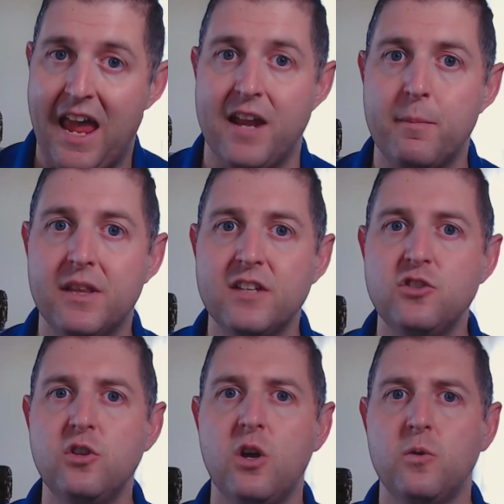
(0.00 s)
And I'm gonna
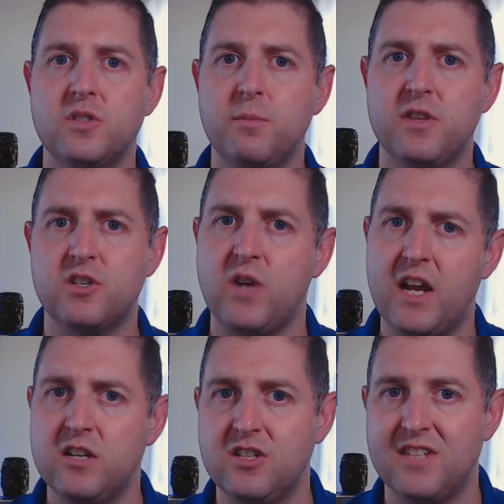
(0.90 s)
let you know some of the
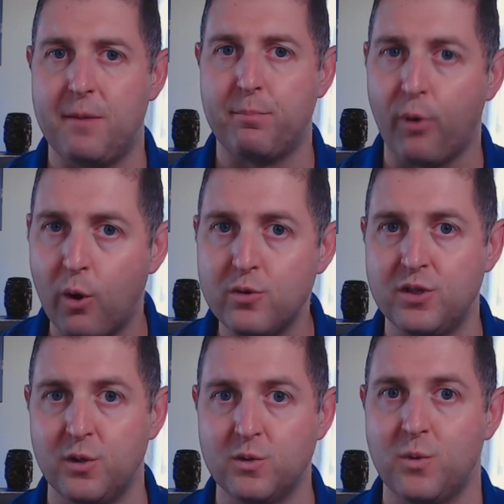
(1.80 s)
strategies that pros use